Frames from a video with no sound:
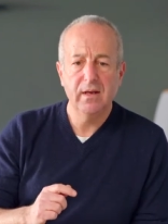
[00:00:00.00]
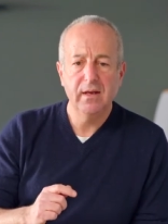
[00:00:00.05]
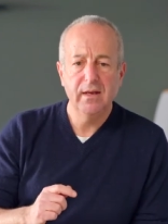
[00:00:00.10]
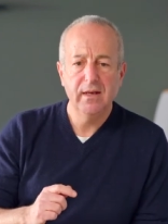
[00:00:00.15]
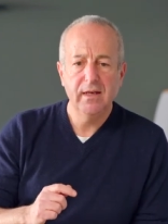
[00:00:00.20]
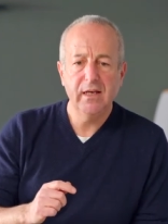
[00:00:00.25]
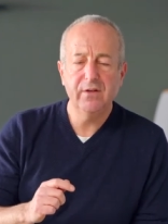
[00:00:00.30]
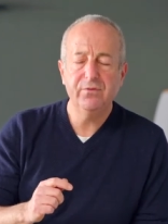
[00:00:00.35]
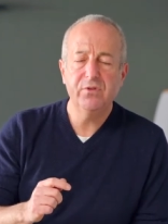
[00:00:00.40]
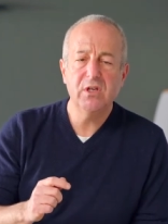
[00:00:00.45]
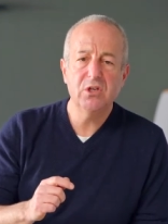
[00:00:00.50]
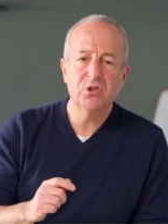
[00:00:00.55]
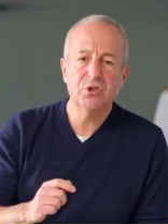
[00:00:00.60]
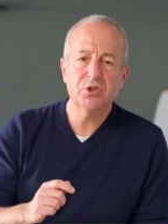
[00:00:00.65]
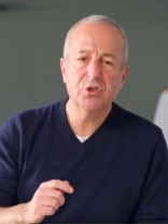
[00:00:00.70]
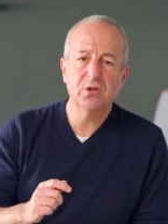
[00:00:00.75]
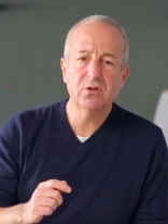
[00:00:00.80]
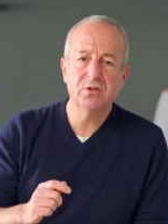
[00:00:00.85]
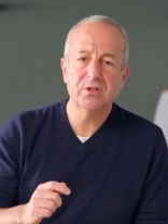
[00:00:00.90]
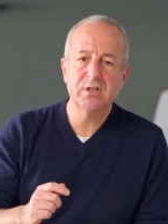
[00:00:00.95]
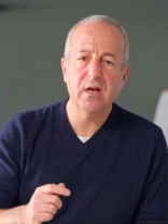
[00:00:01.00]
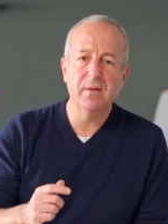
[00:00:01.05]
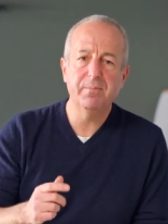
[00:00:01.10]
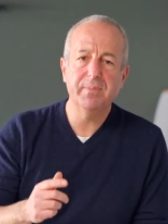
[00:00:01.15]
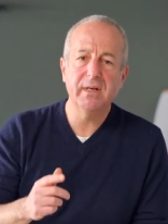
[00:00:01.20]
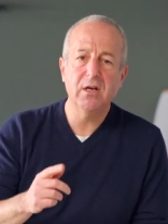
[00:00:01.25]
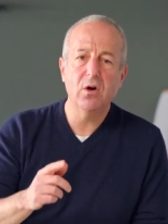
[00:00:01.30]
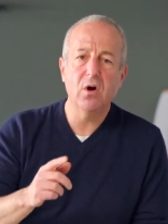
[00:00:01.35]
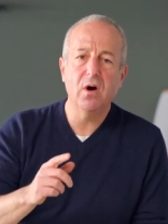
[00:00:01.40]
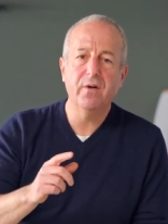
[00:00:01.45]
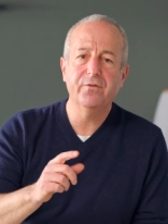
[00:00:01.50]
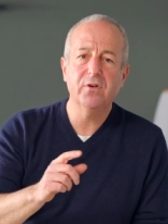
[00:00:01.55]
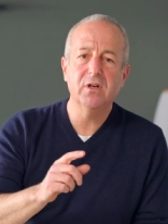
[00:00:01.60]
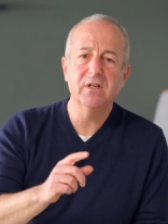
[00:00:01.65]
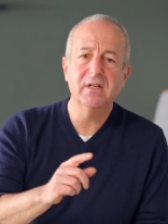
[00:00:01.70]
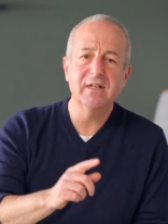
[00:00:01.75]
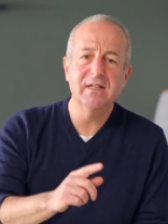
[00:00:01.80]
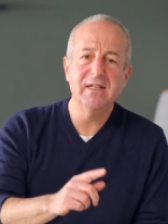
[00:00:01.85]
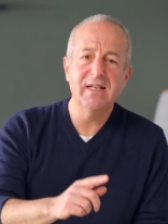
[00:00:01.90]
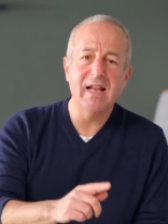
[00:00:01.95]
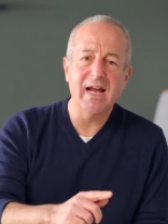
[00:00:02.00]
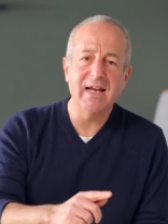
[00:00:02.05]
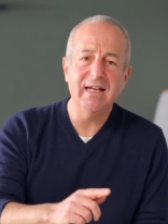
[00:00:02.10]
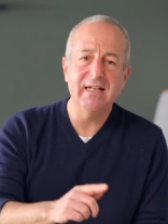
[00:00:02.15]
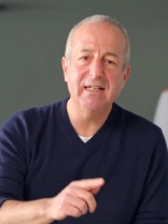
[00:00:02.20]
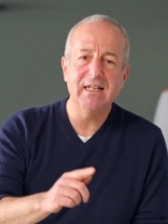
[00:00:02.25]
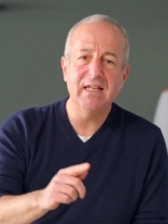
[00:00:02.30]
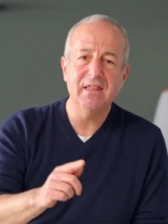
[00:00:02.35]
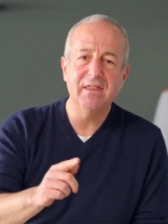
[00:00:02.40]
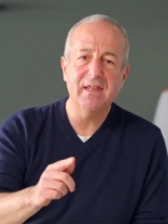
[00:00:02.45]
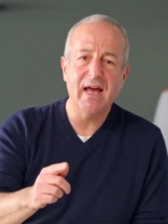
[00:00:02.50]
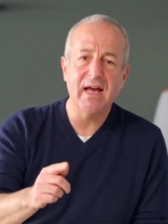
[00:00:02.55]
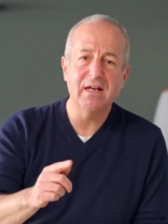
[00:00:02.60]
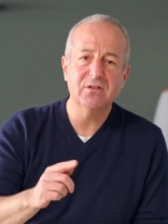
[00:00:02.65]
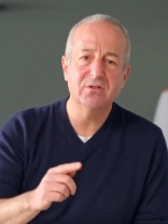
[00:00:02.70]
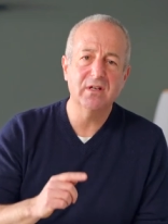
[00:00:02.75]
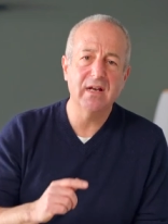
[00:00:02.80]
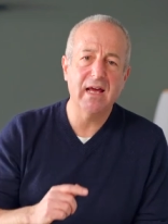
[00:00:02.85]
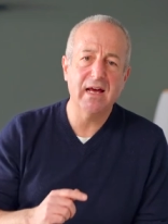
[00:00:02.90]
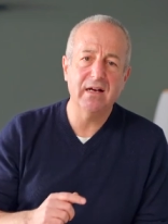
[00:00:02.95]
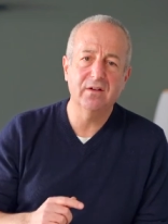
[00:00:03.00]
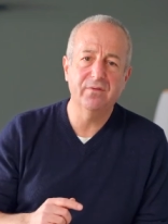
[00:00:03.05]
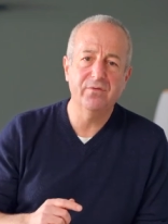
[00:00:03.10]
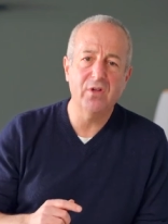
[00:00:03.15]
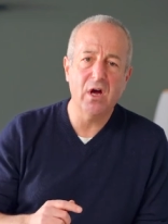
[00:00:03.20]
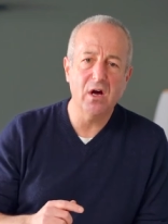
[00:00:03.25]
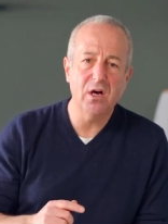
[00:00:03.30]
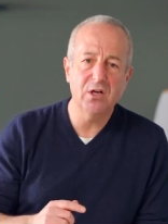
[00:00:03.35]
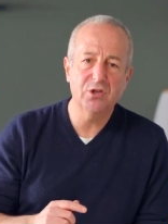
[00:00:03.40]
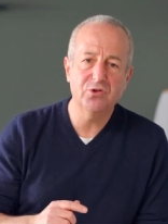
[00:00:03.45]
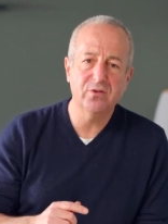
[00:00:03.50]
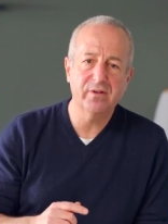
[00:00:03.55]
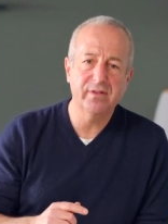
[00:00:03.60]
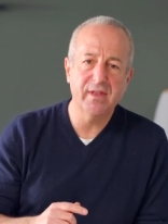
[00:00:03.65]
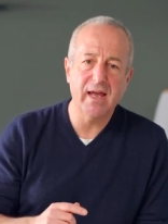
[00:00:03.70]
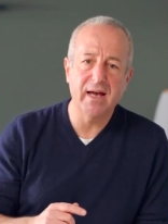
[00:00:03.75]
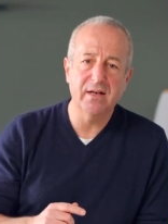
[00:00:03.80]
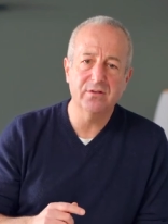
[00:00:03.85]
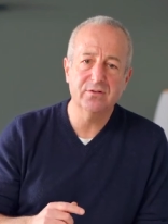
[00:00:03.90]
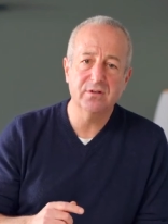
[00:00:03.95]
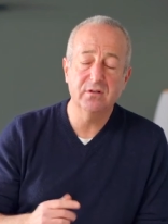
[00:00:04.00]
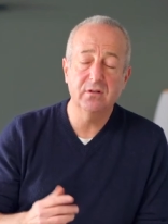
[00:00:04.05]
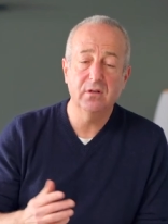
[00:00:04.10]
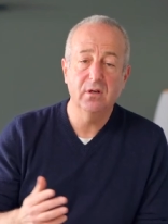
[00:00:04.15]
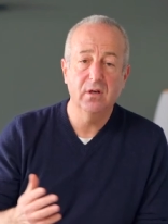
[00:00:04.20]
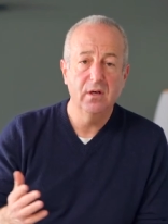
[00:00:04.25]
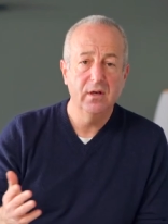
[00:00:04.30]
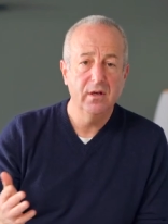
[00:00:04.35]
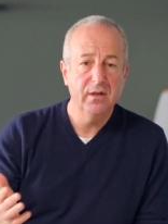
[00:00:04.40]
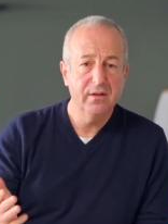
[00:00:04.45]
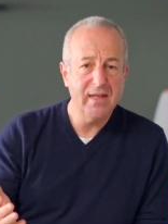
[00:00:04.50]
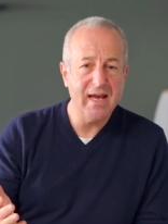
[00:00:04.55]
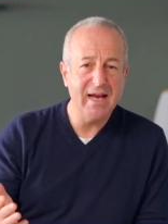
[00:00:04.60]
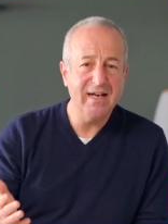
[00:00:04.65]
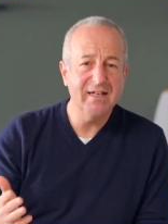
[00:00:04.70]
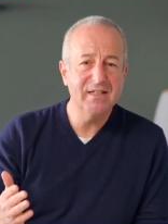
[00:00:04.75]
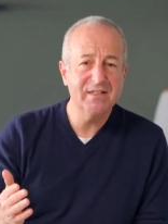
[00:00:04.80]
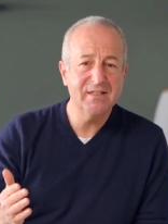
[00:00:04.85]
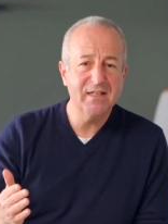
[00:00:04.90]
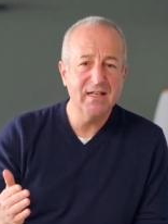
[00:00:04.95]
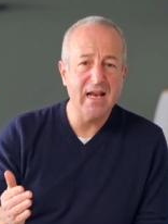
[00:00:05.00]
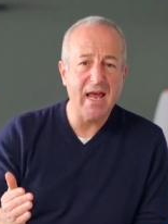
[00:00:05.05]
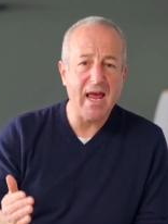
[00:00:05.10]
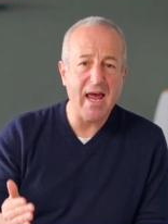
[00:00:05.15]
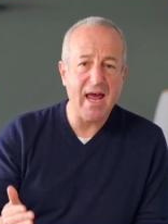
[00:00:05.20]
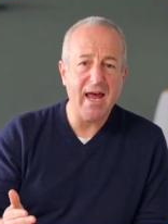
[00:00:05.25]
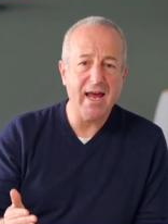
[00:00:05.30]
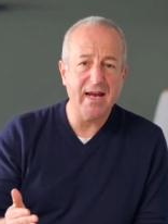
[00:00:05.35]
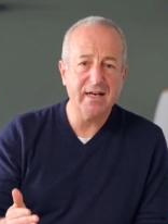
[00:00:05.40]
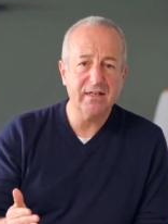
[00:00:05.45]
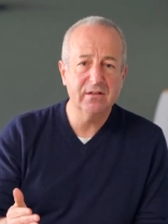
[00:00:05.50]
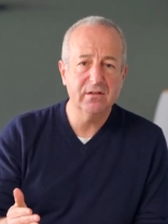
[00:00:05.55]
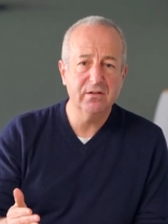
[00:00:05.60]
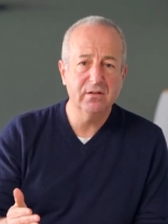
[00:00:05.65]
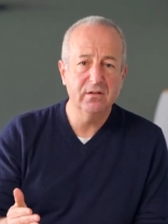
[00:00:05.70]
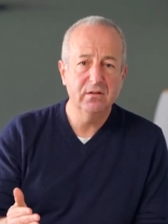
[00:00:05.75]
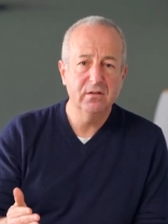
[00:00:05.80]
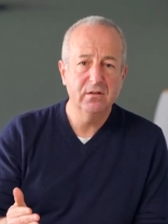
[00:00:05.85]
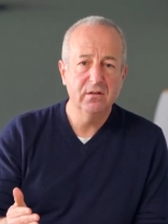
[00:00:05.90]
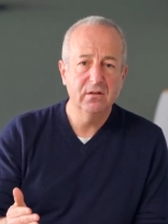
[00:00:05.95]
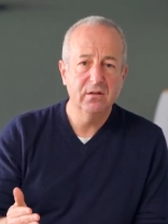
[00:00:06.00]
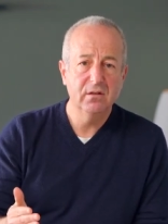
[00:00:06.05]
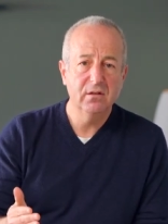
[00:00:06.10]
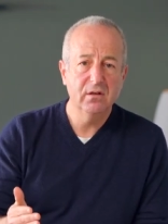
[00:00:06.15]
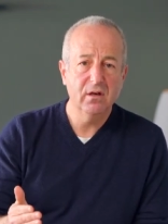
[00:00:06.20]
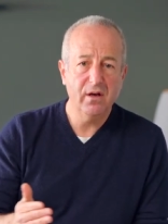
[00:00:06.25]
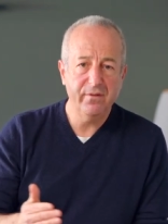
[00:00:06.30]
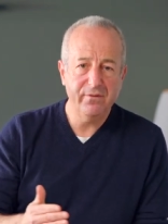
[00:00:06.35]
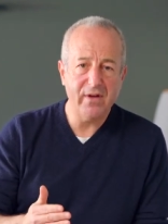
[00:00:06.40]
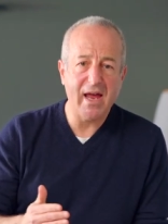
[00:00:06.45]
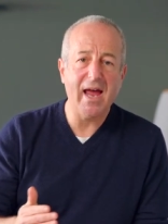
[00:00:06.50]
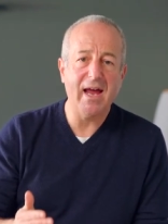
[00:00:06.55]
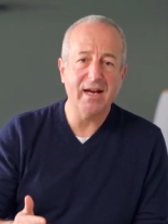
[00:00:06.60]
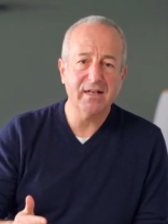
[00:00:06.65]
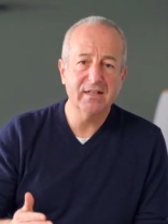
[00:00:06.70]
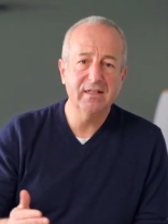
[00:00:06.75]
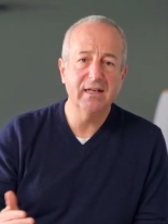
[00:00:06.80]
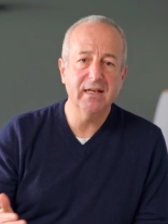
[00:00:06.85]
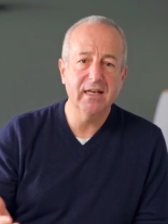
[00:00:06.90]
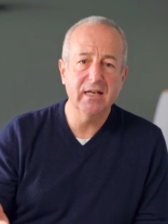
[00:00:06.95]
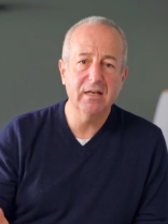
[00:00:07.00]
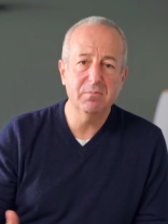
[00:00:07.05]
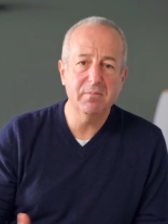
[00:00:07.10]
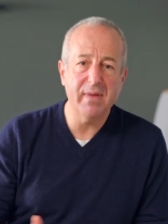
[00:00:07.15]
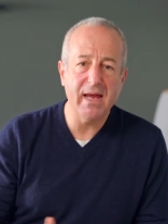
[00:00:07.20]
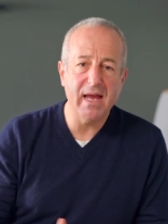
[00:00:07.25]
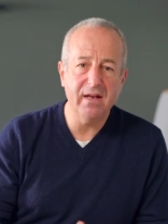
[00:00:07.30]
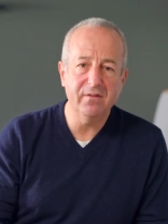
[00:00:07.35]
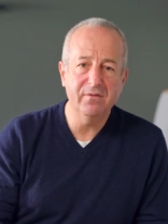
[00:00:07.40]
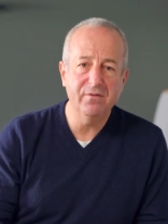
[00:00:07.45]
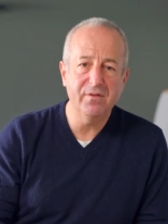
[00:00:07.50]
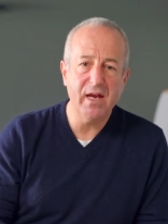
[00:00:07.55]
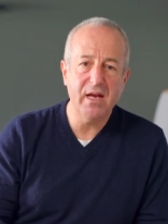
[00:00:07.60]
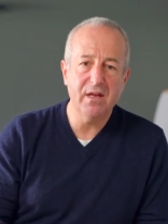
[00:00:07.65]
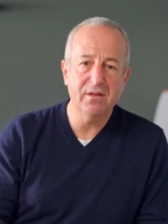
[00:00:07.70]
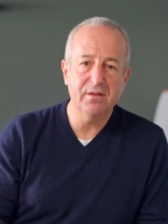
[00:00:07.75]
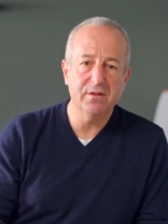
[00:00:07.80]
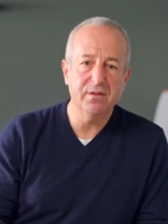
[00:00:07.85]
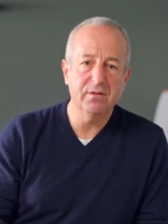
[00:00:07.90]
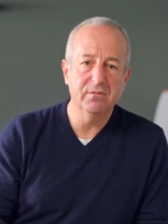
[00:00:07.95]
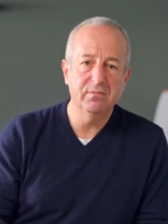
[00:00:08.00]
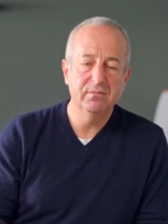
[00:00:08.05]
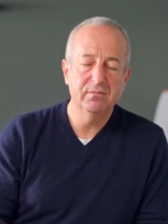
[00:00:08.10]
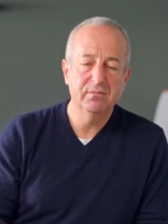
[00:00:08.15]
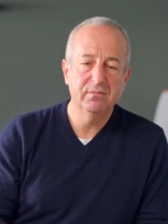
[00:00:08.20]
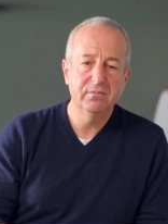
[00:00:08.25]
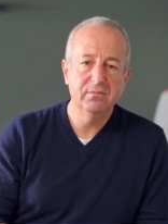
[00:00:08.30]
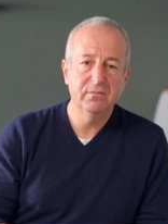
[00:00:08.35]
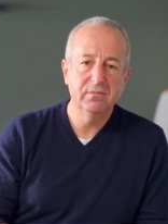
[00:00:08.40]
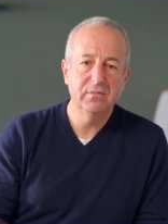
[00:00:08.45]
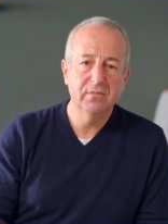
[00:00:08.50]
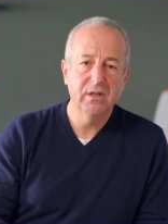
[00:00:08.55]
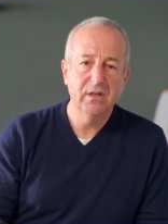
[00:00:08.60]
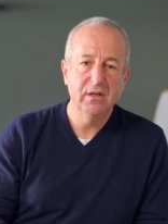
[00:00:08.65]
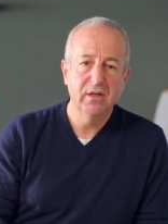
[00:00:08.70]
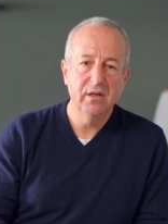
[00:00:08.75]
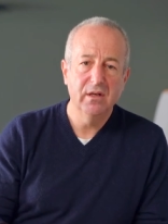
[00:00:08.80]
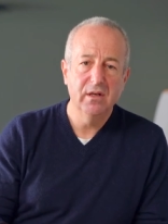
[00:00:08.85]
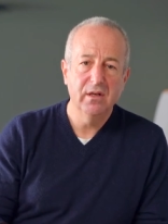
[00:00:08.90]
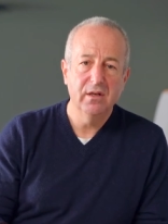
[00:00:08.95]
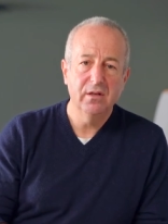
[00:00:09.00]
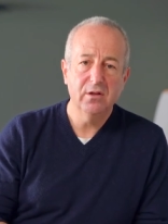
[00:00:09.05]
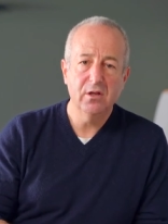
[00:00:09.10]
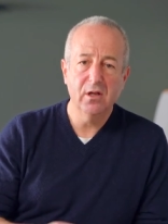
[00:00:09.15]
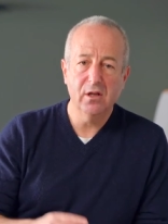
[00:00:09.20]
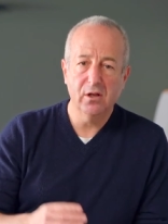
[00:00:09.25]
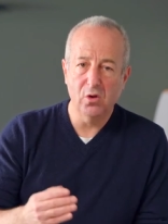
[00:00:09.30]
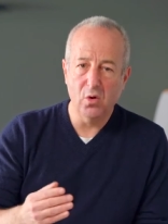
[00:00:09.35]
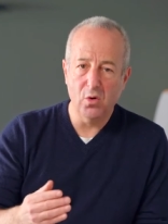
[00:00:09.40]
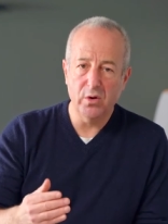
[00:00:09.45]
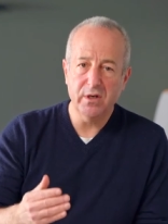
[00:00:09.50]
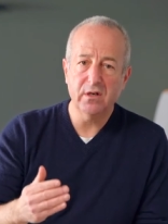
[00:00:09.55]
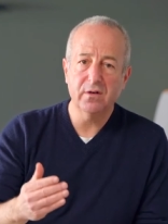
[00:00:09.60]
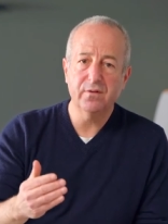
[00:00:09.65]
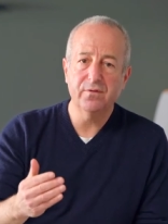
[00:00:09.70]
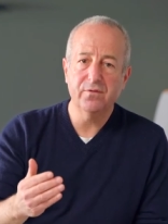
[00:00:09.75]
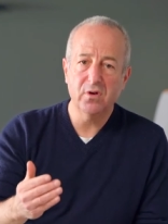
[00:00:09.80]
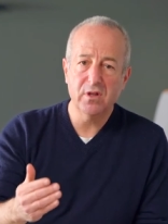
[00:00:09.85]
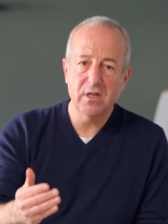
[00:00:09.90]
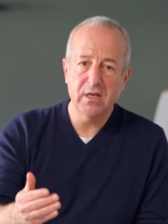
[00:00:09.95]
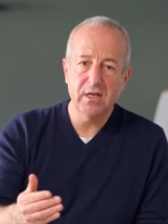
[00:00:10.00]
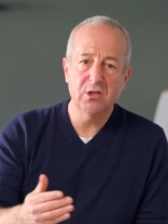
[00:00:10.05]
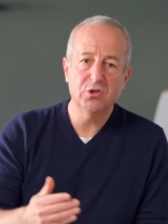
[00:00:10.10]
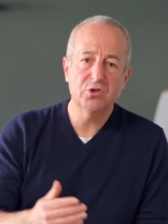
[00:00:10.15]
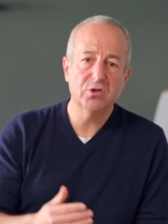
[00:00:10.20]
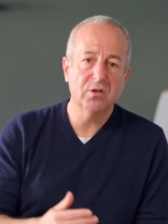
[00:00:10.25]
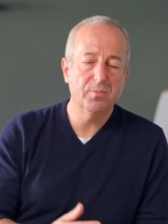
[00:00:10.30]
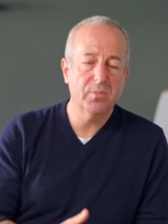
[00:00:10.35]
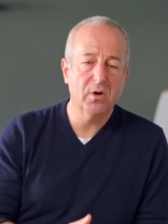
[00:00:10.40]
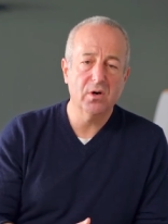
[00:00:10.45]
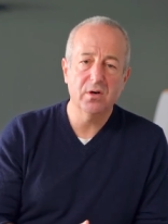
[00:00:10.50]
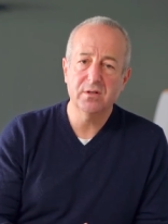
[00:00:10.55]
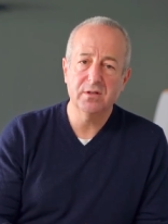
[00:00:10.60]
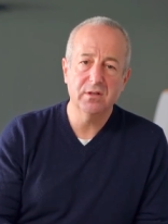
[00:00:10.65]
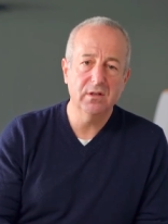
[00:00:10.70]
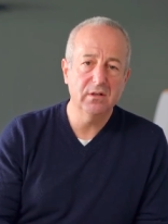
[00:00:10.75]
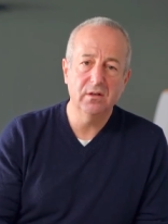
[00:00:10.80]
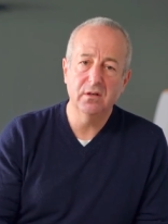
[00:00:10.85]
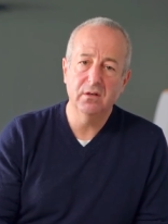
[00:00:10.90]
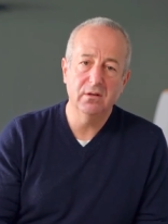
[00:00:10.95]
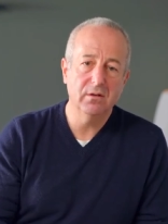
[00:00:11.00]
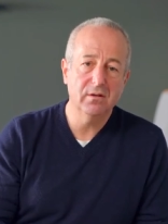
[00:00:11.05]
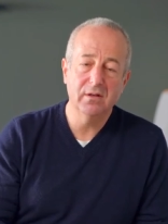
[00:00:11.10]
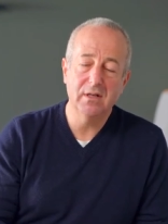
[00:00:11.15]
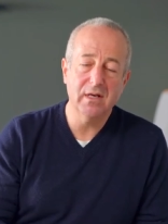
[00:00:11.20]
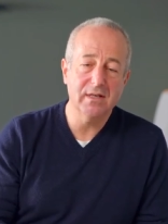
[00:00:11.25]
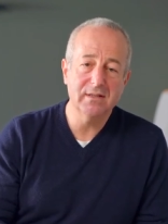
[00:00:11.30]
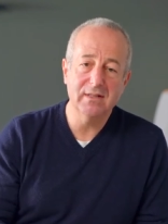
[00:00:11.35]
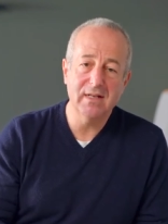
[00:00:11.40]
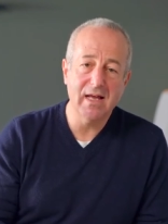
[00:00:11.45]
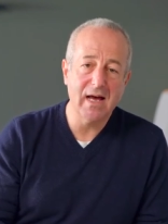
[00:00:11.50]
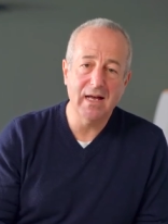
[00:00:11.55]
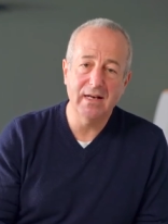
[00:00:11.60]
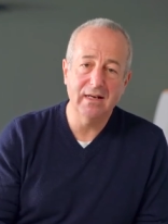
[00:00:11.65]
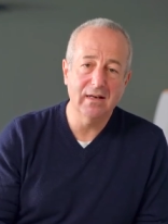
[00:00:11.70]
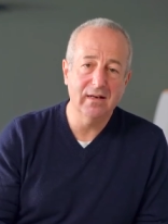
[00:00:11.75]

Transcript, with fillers: if the insurance company offered 90,000 out of the 100,000, that is an act of acting in bad faith. The lawyer for the injured person does not